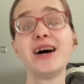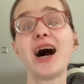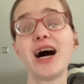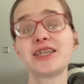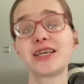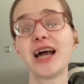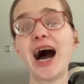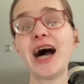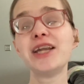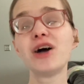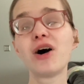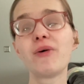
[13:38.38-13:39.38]
I said,
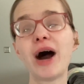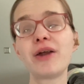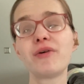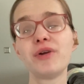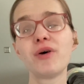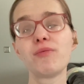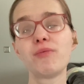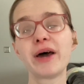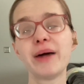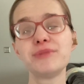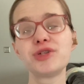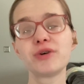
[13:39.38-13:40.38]
I don't know what
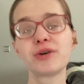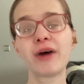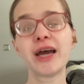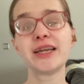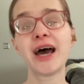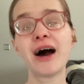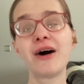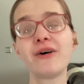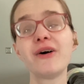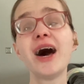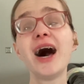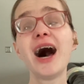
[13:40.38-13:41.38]
I'm doing right
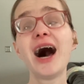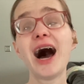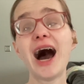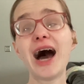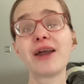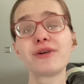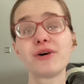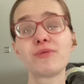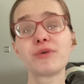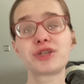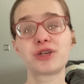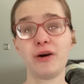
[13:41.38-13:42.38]
now. I don't know
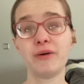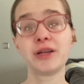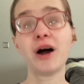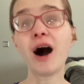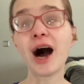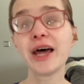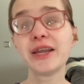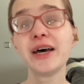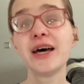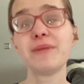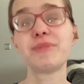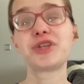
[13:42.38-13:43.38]
what's going on,
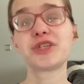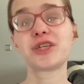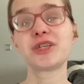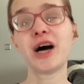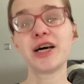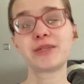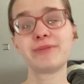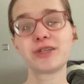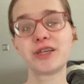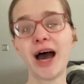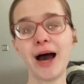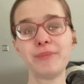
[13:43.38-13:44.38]
but this is not
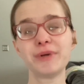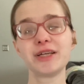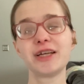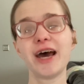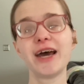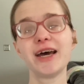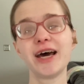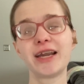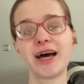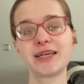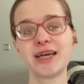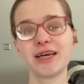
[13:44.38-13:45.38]
supposed to happen today,
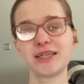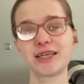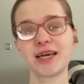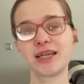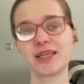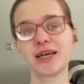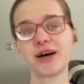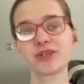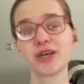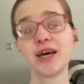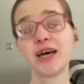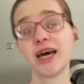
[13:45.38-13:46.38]
and I can't say anything
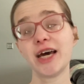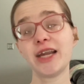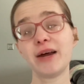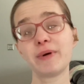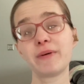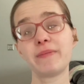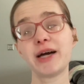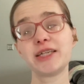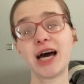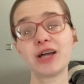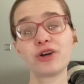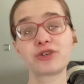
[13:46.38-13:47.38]
else. And I remember my
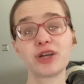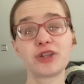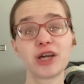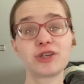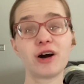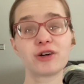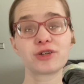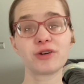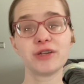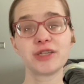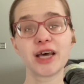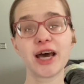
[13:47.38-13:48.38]
dad looked at that doctor
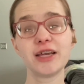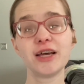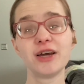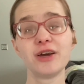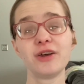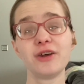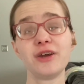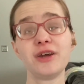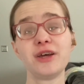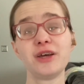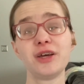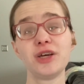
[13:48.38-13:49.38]
and said,
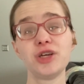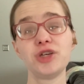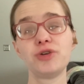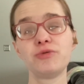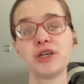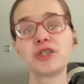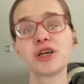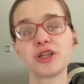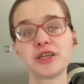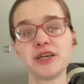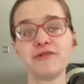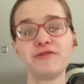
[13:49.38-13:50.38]
you need to
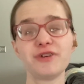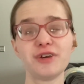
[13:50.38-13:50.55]
leave.